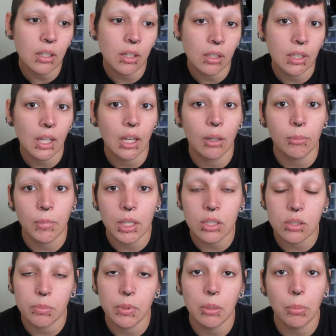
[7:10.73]
on how
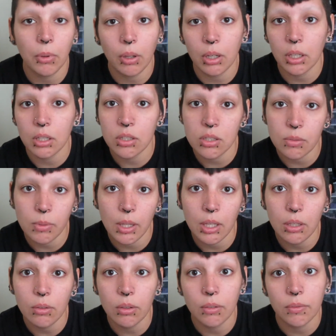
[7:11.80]
much people are going to
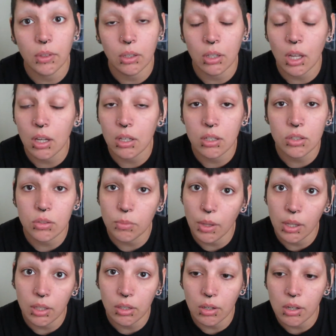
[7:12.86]
swell or if they're not going to
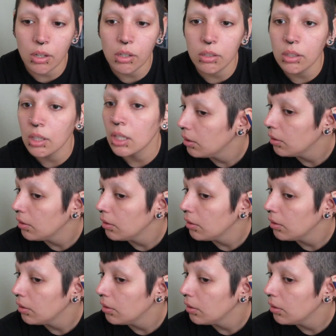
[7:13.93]
swell at all.